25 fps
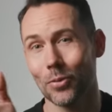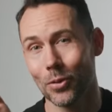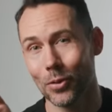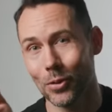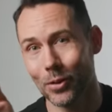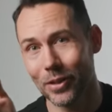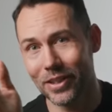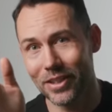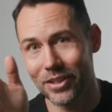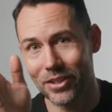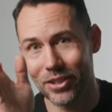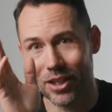
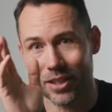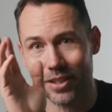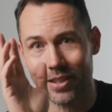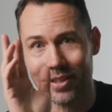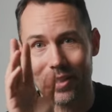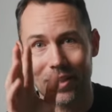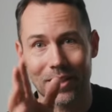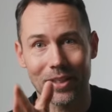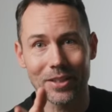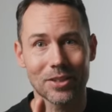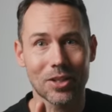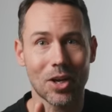worry, just
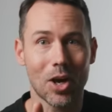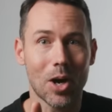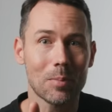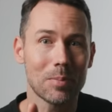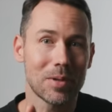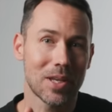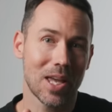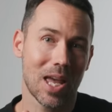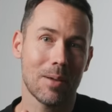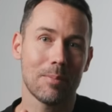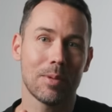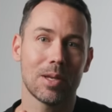like top
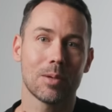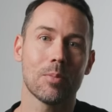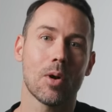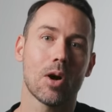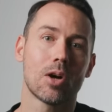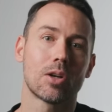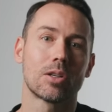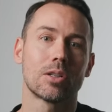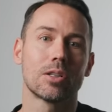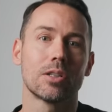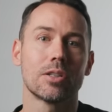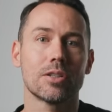gaming
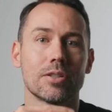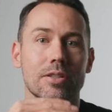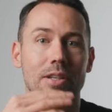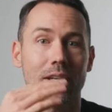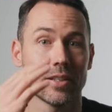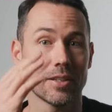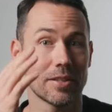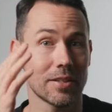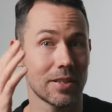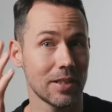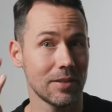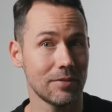monitors
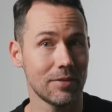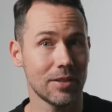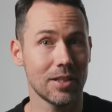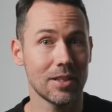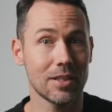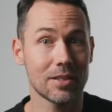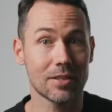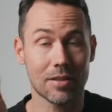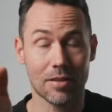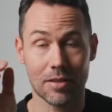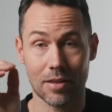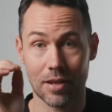and TVs,